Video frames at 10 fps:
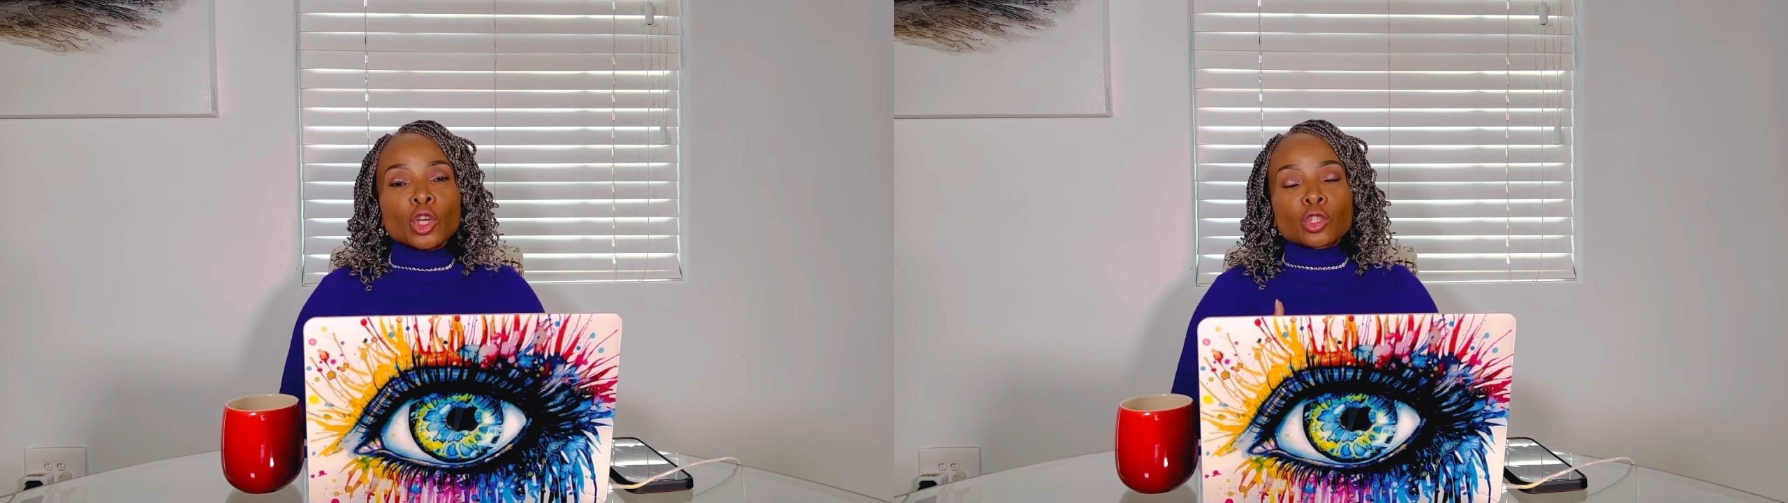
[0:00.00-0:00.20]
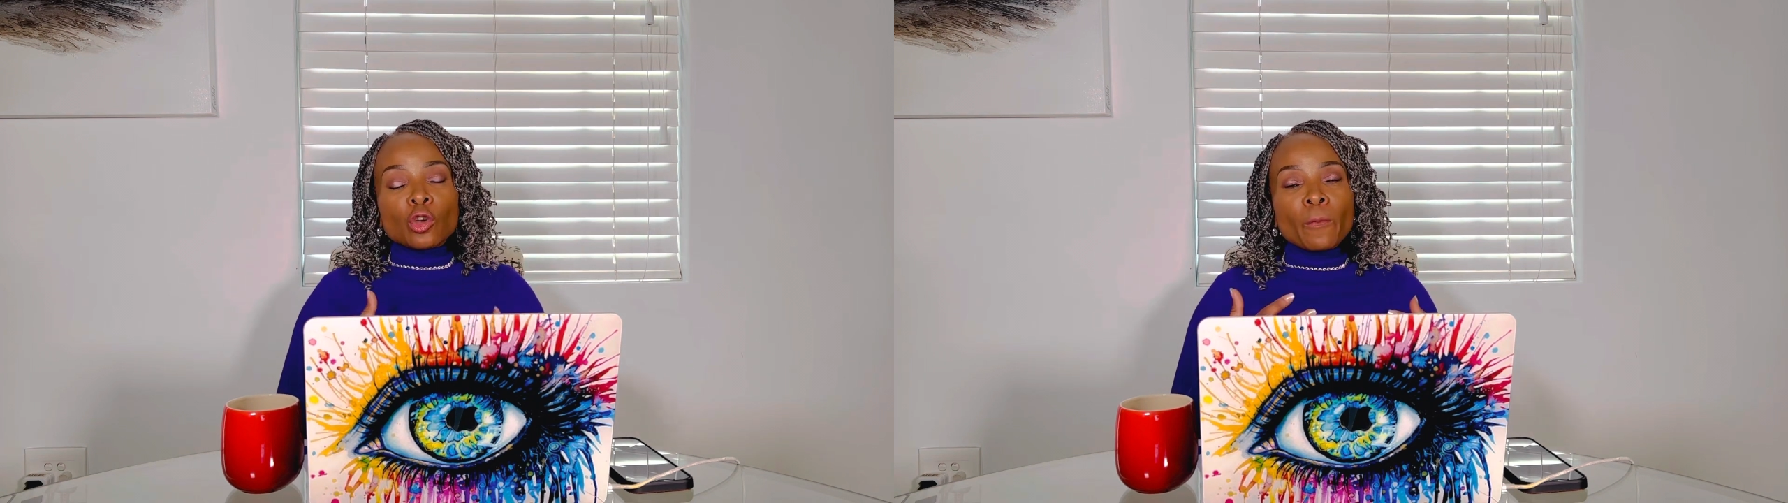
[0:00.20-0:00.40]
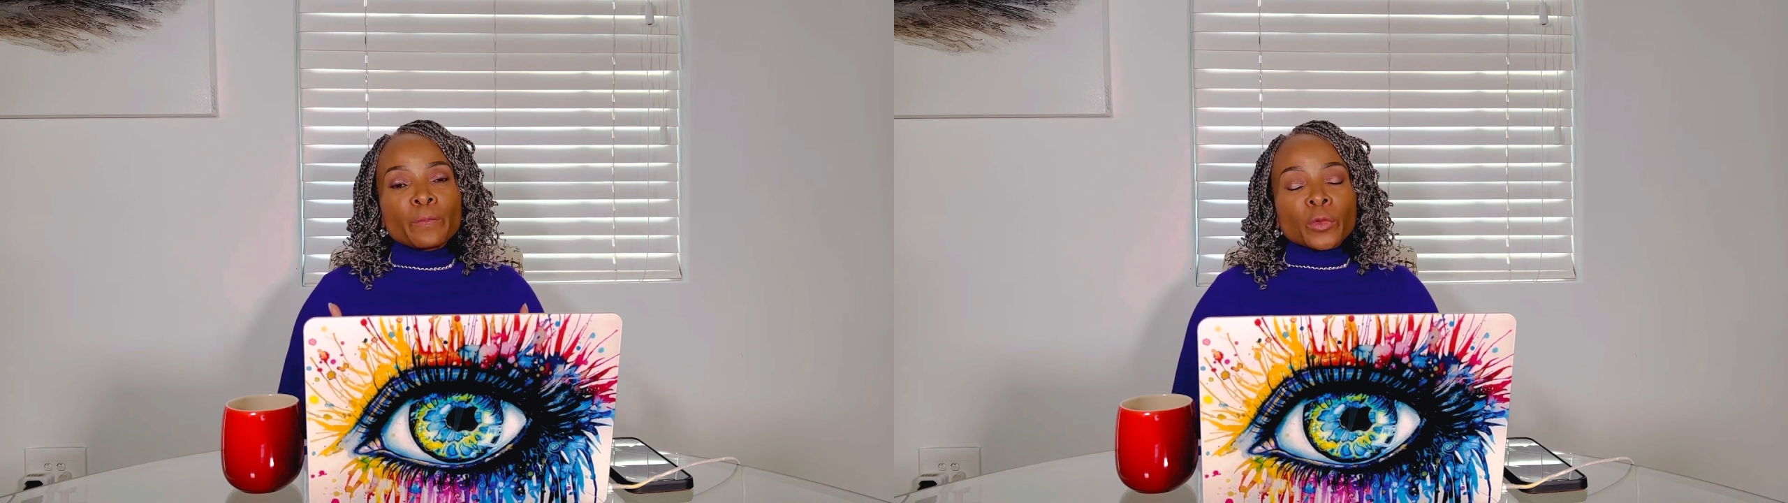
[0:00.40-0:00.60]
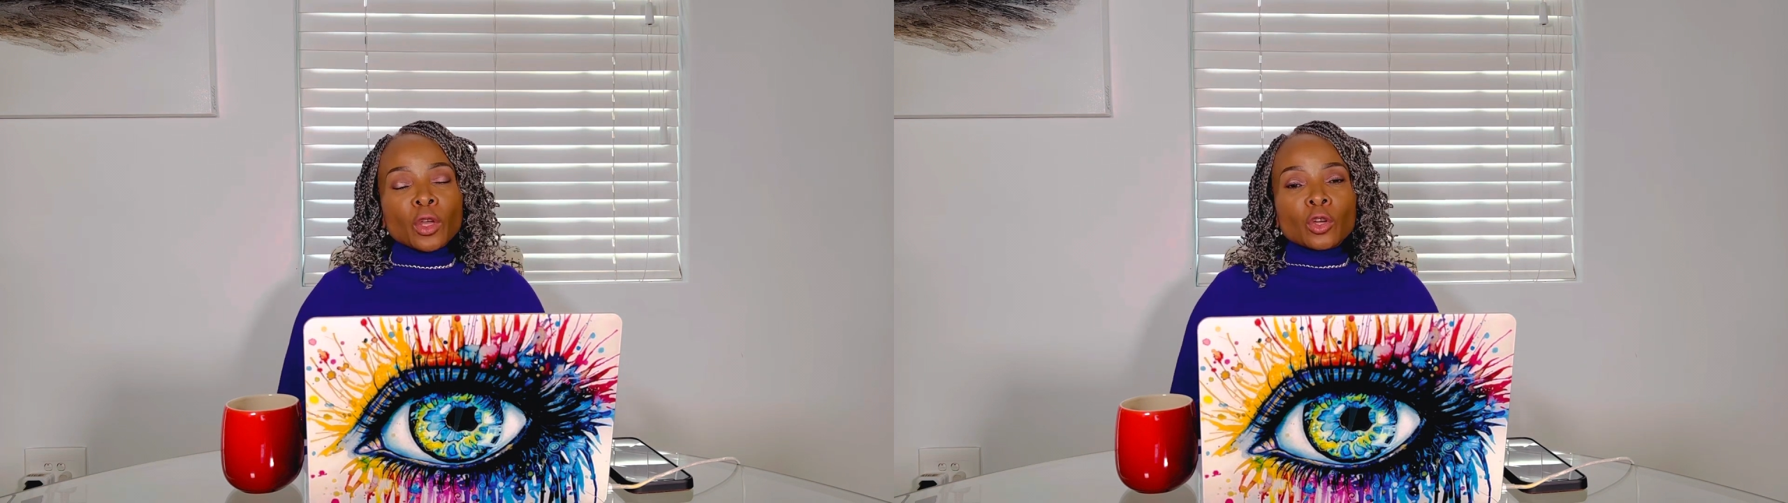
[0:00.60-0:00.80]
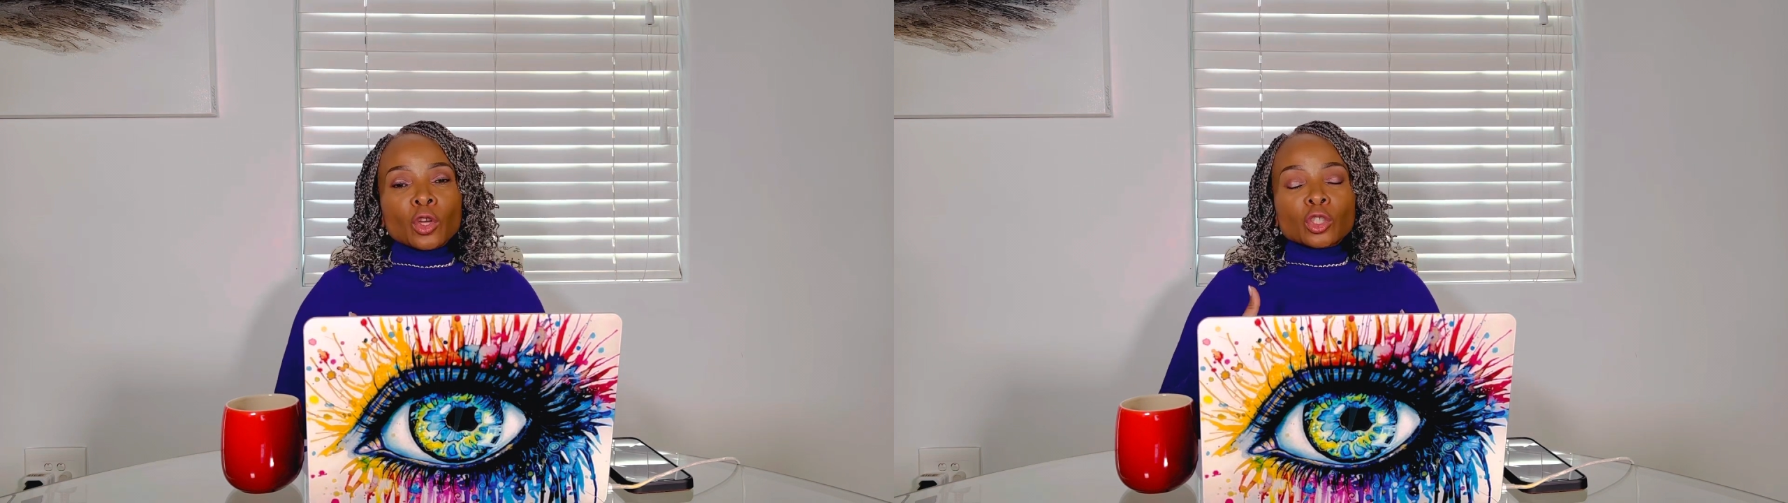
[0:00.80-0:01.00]
So
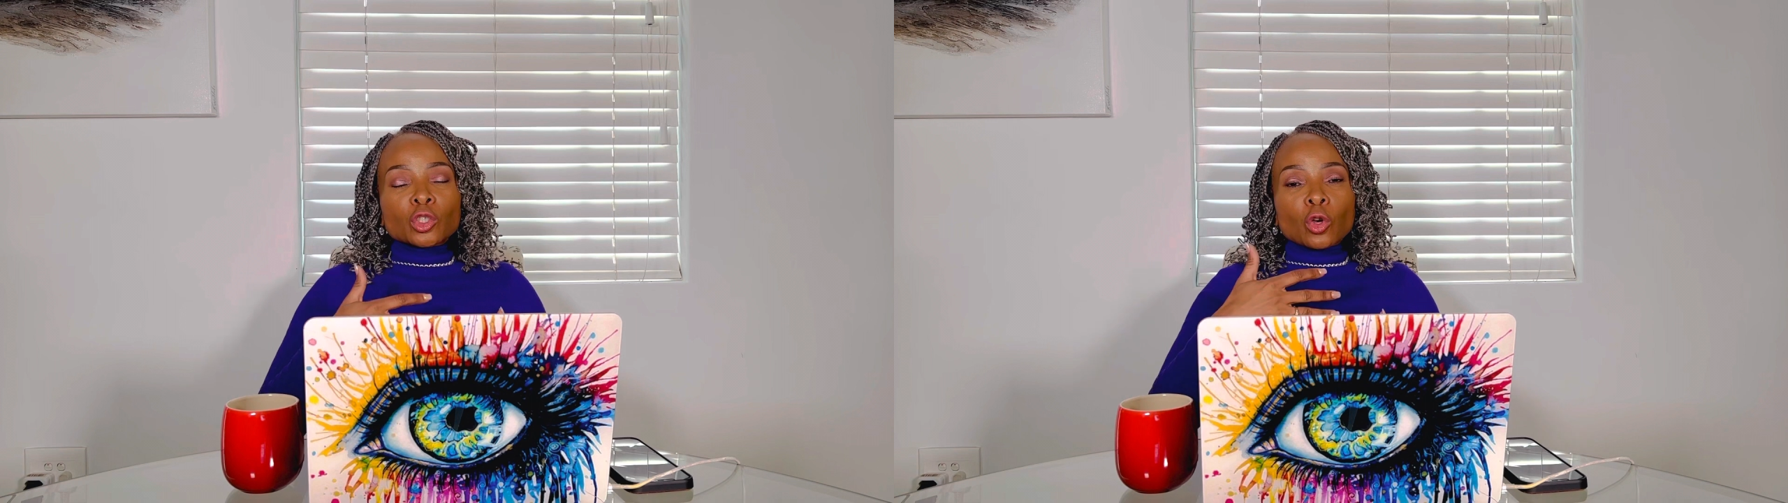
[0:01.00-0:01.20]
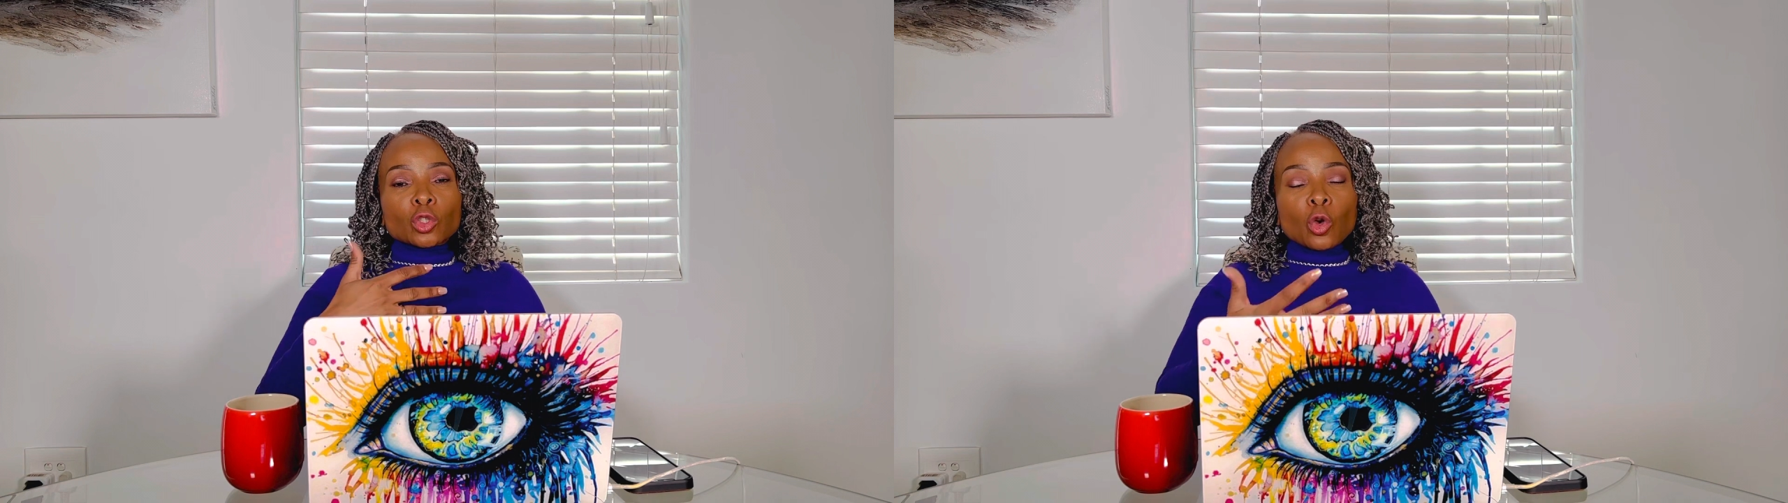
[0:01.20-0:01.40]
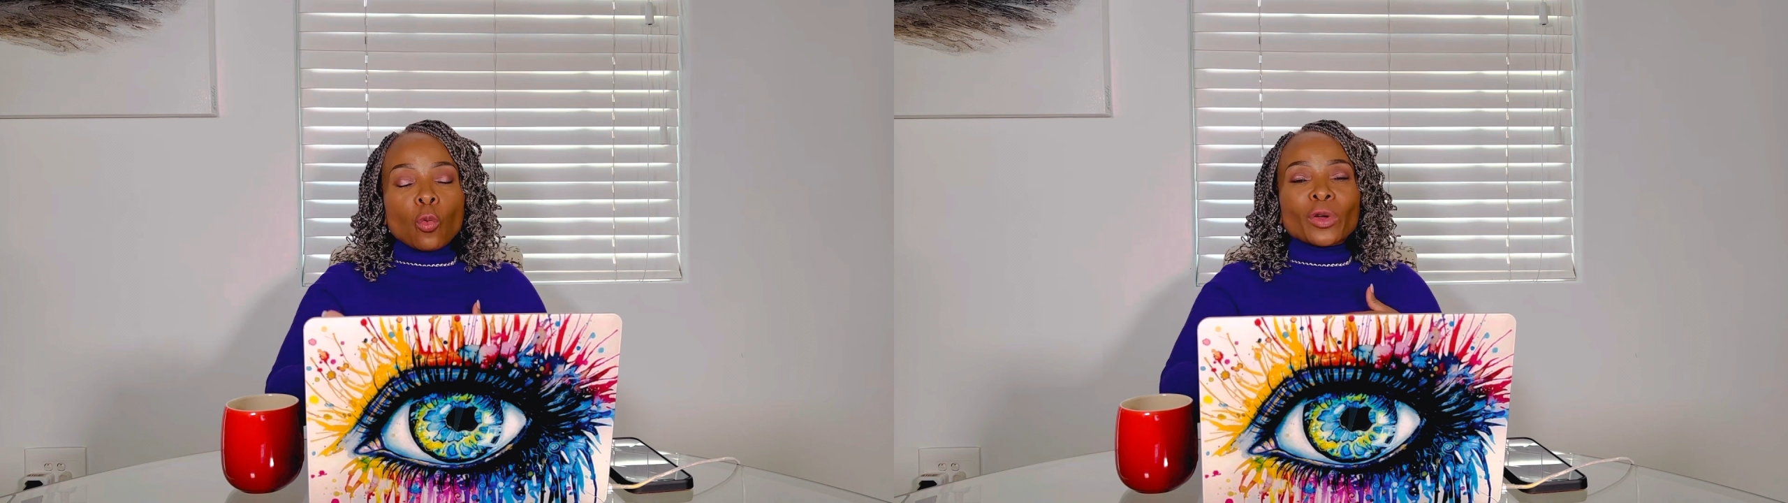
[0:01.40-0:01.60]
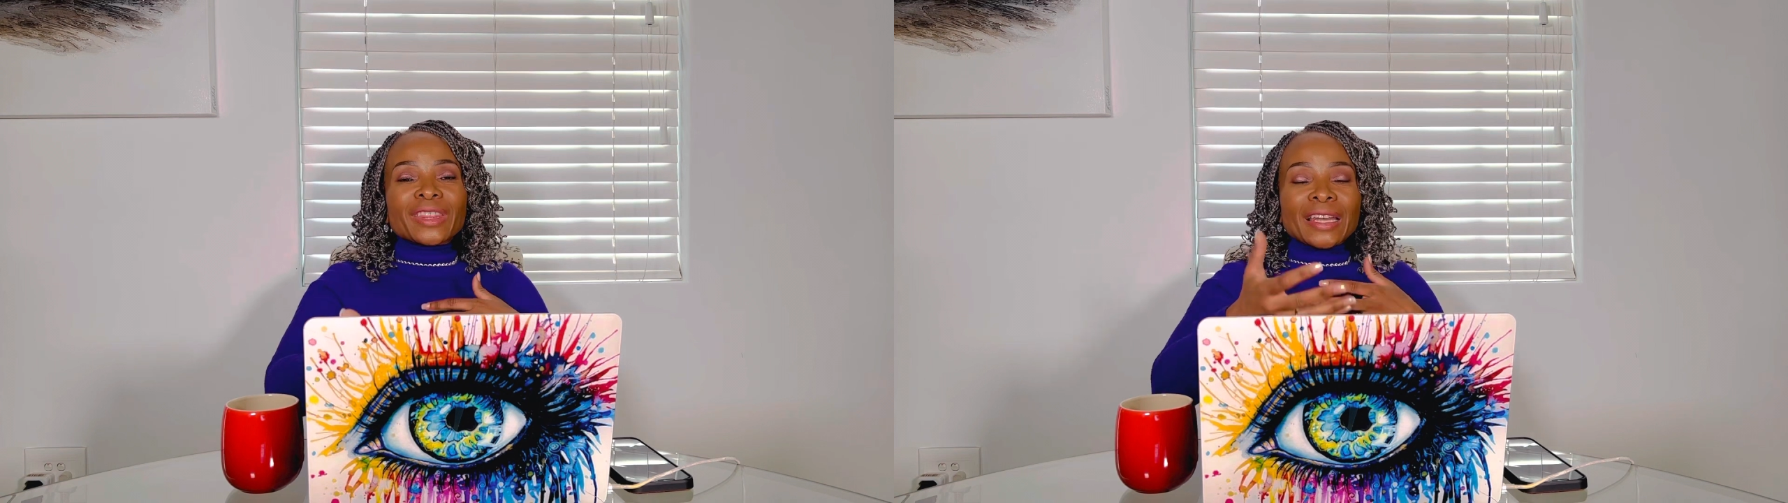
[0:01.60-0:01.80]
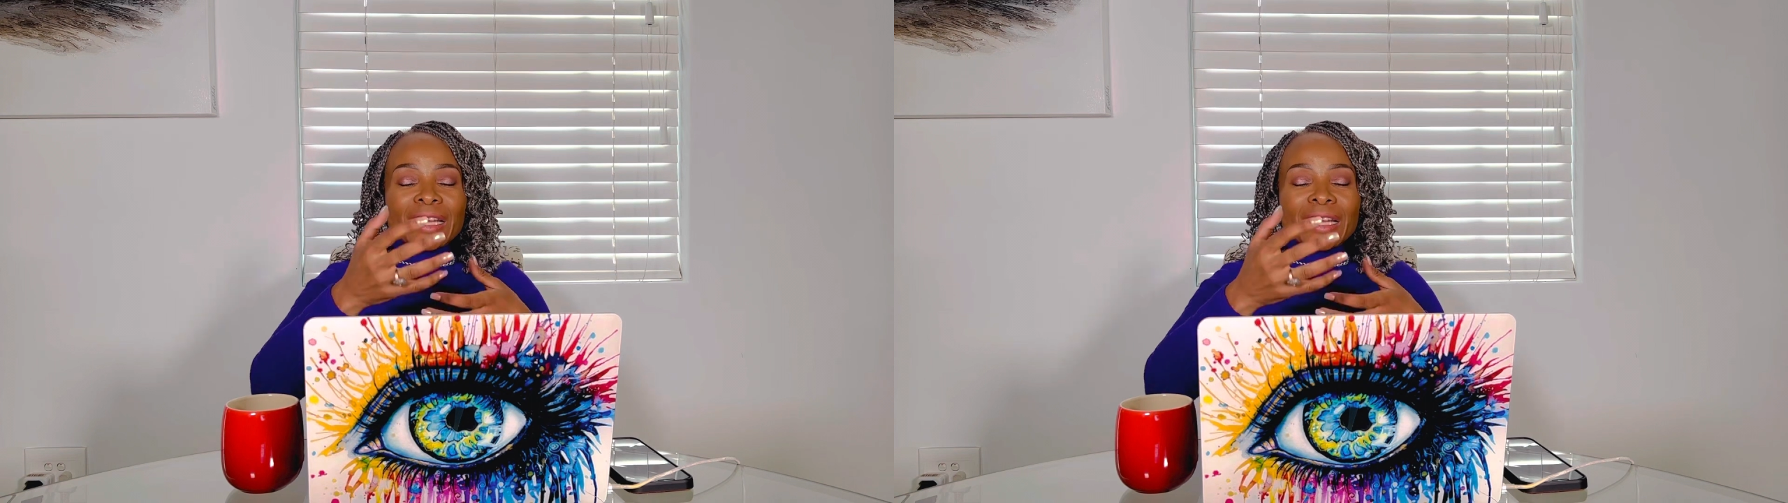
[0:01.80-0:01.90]
the